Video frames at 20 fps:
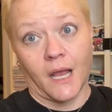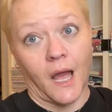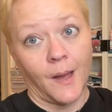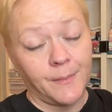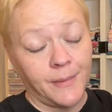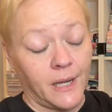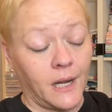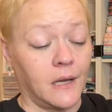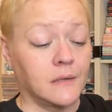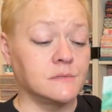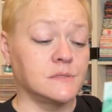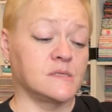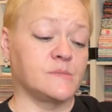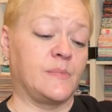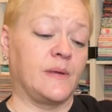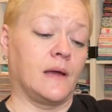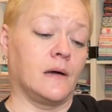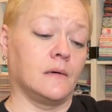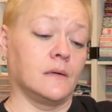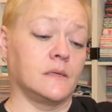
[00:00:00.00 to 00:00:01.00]
I mean, I'll just
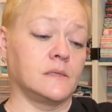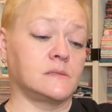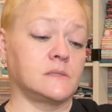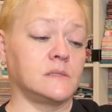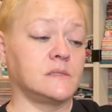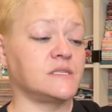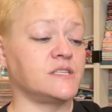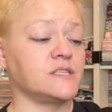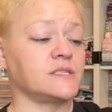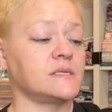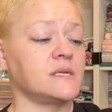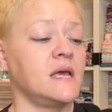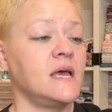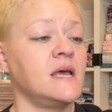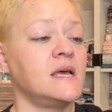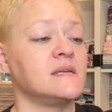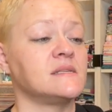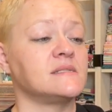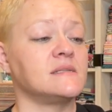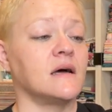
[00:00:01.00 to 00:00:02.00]
be honest. It's just,
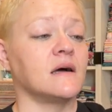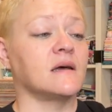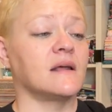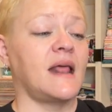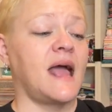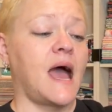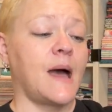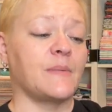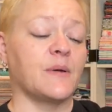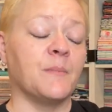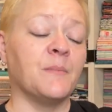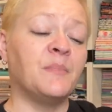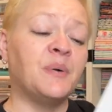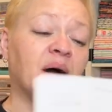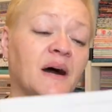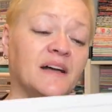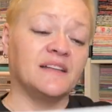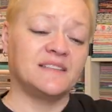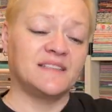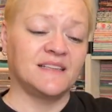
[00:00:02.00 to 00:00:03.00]
it's not gonna happen.
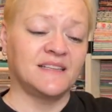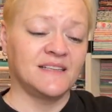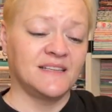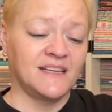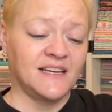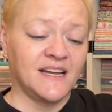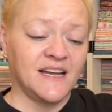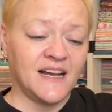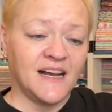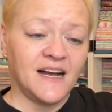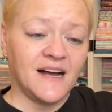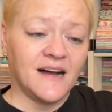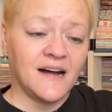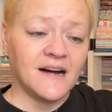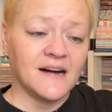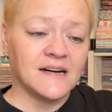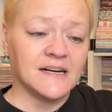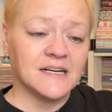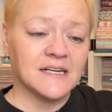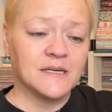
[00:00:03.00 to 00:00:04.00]
But
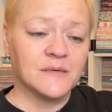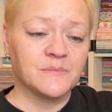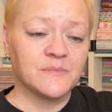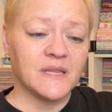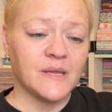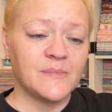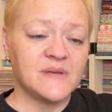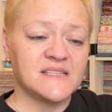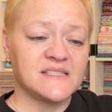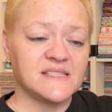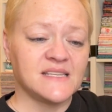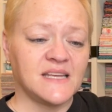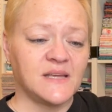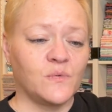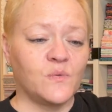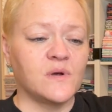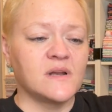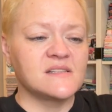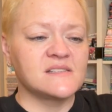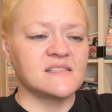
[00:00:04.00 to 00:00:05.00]
let me see,
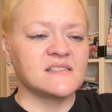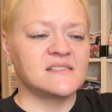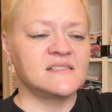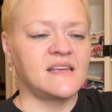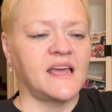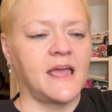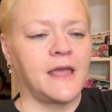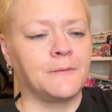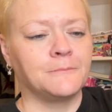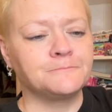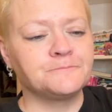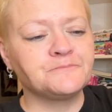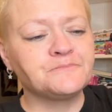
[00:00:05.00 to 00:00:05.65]
what does it say?